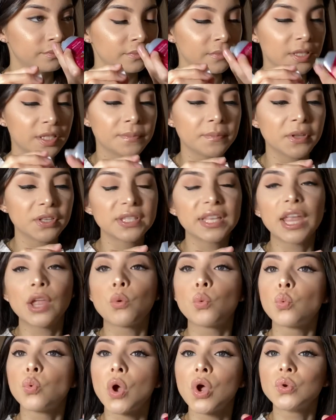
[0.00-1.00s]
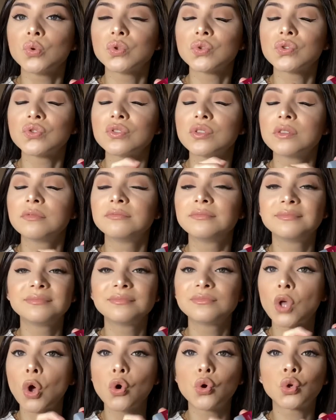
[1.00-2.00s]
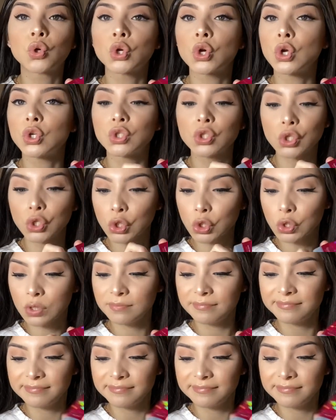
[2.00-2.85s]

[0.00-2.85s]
smells like rose rose